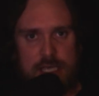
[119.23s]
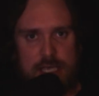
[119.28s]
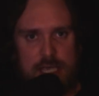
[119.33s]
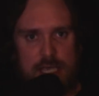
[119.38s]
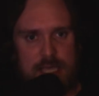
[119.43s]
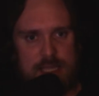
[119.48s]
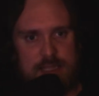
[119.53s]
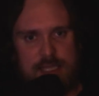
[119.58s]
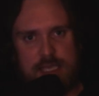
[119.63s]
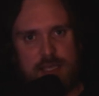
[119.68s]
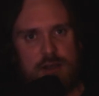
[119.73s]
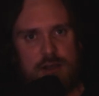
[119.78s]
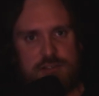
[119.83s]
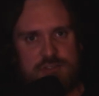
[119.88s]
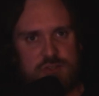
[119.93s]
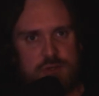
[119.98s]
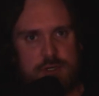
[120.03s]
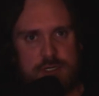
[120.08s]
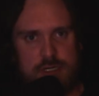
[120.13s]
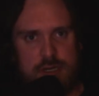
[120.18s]
And they
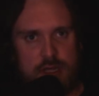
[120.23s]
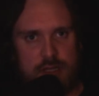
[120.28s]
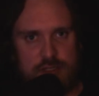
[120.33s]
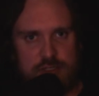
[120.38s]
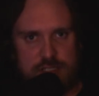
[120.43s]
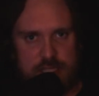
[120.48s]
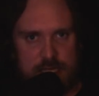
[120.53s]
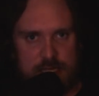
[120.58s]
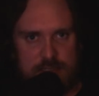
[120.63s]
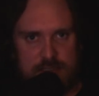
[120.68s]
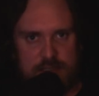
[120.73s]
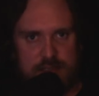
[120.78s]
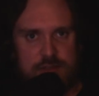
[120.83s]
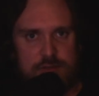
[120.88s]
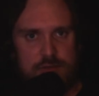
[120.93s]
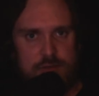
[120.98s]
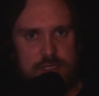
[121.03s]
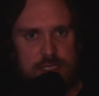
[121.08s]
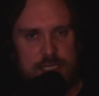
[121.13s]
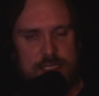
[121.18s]
also acknowledge that,
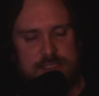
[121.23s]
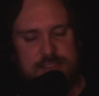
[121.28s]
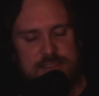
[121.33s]
too. It's